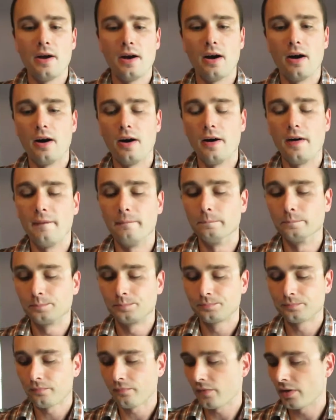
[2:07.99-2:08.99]
And
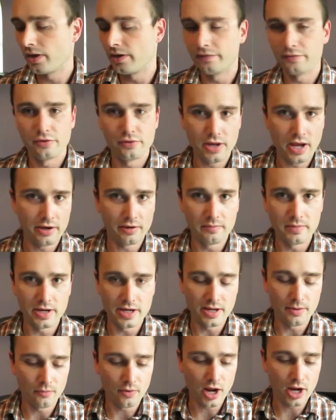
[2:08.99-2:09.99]
if you had a
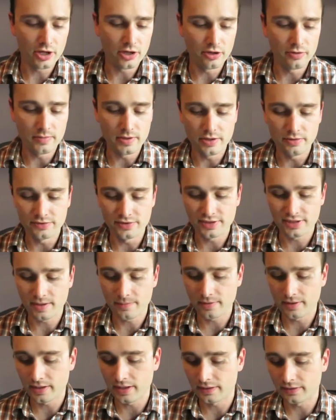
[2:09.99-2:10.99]
medium rod, you'd be using
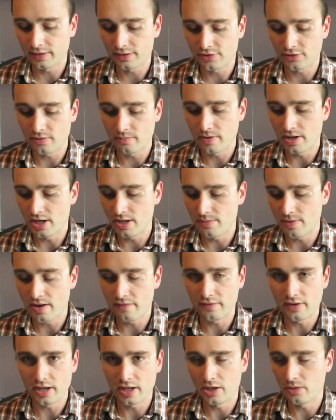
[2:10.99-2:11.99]
something like this, or medium
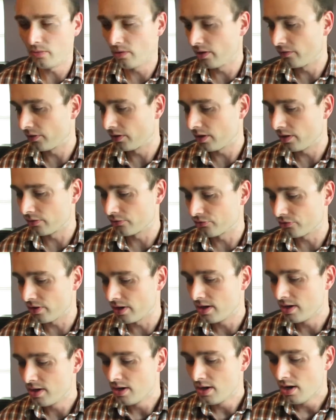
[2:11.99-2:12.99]
heavy anywhere in the country.